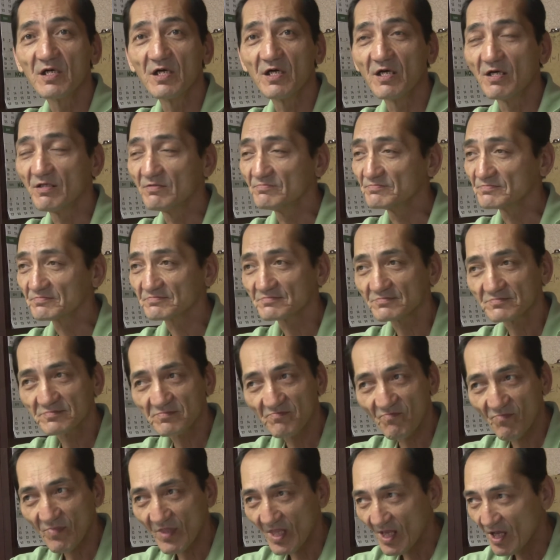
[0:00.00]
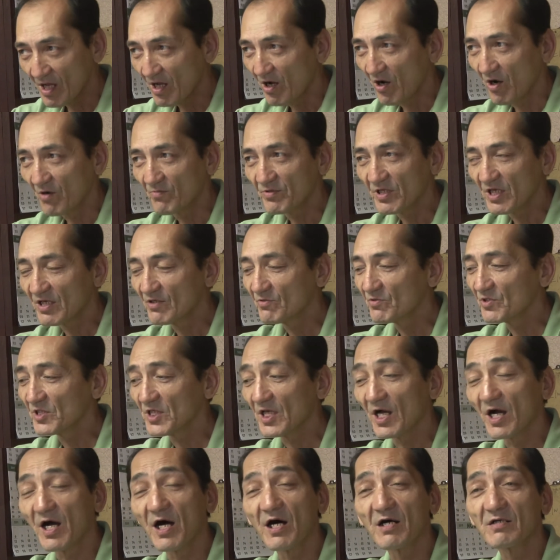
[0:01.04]
And here
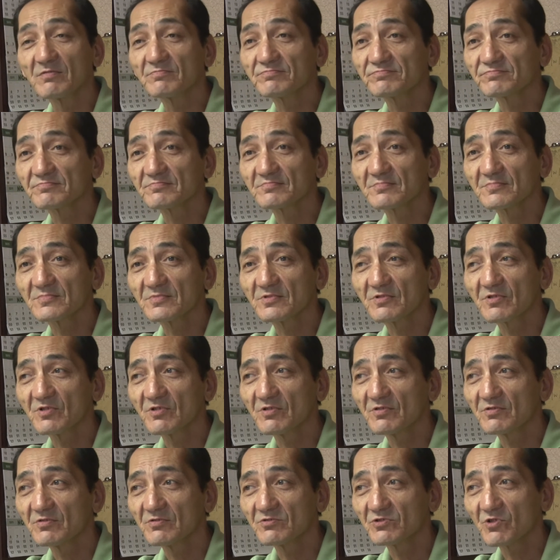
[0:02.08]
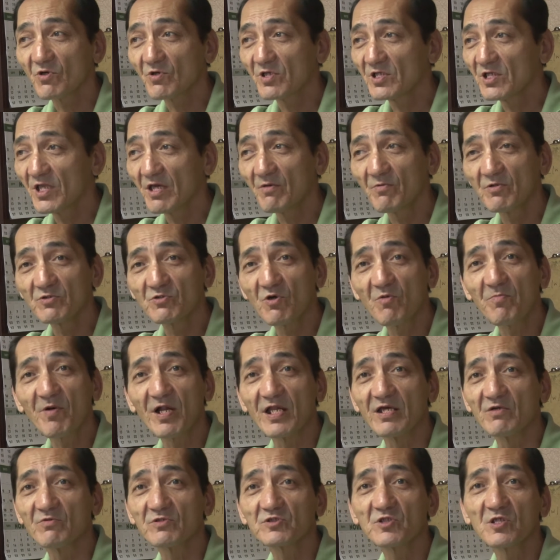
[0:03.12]
we don't enable
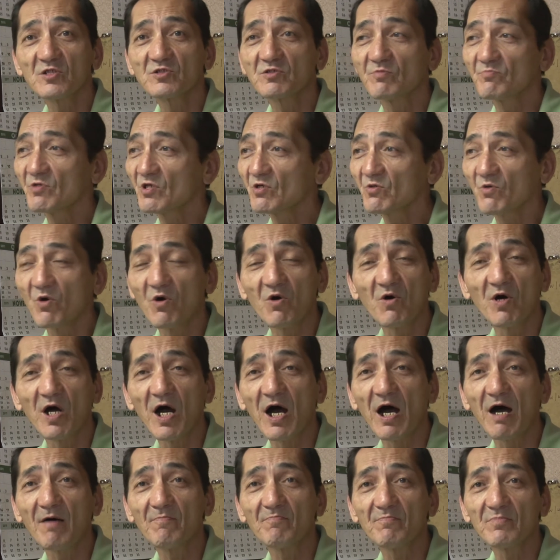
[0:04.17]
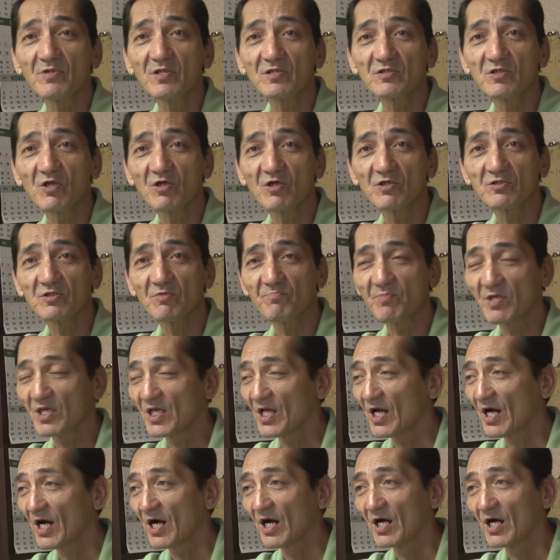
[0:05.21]
nobody. We teach them to grow up, learn to be